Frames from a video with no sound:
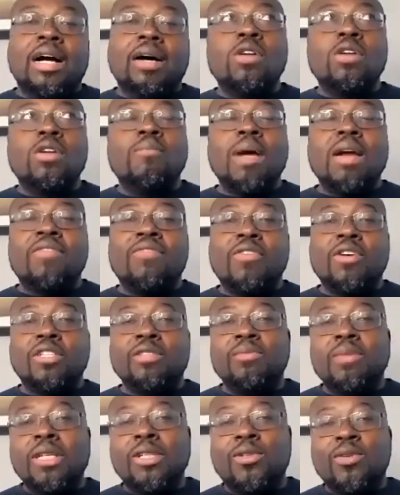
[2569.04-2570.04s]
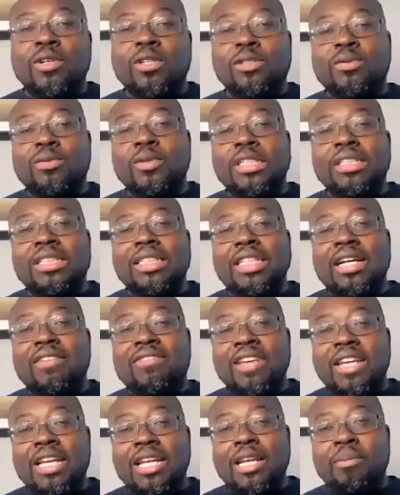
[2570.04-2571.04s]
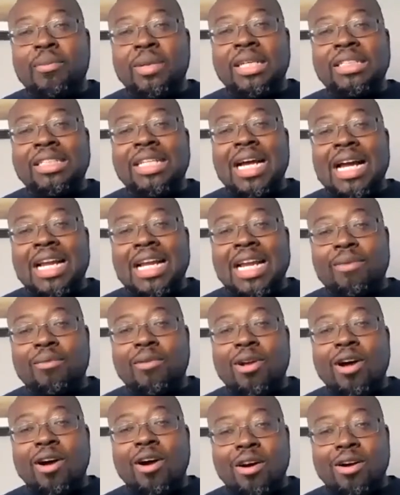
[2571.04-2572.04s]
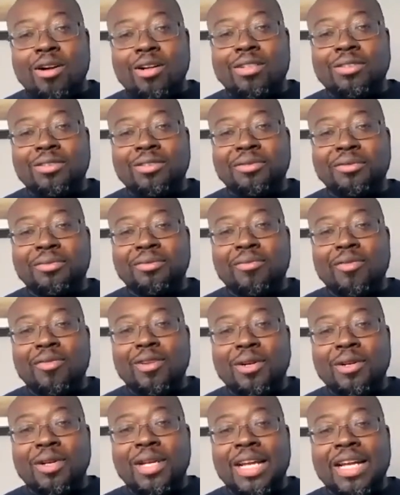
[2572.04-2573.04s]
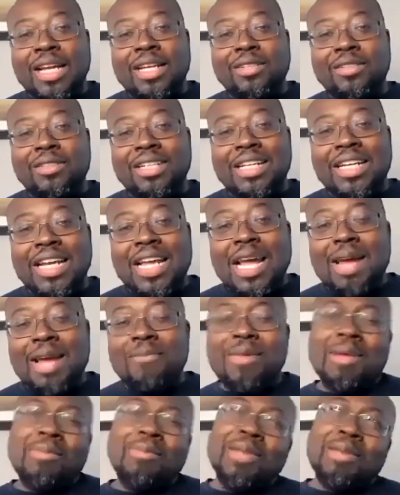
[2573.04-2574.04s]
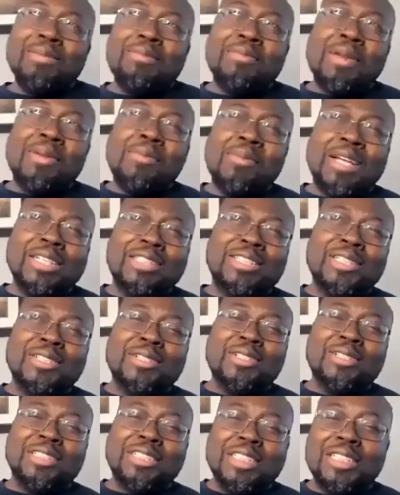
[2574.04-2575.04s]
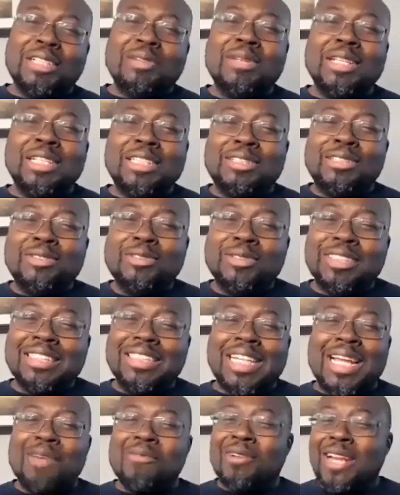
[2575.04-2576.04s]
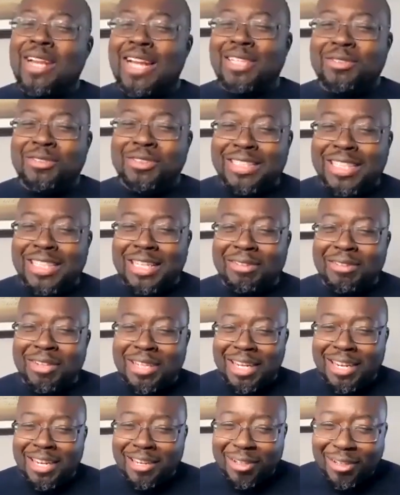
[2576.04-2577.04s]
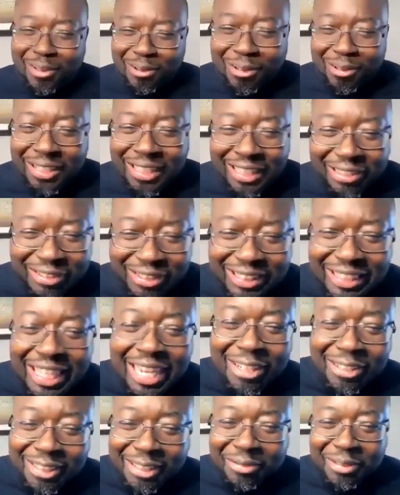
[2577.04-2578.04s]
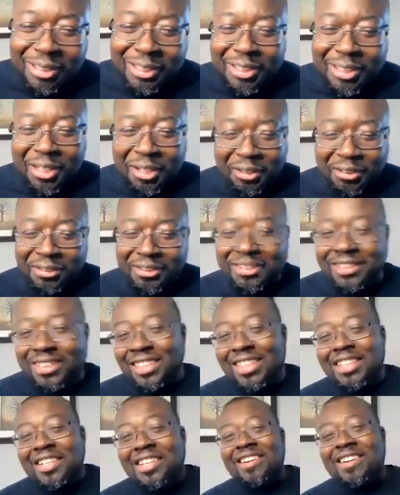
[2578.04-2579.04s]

one of my first mentors was a Vietnamese guy named Kong okay and maybe maybe I should let me use his name or not use the name I don't know let's yeah, see yeah, how yeah, deep this goes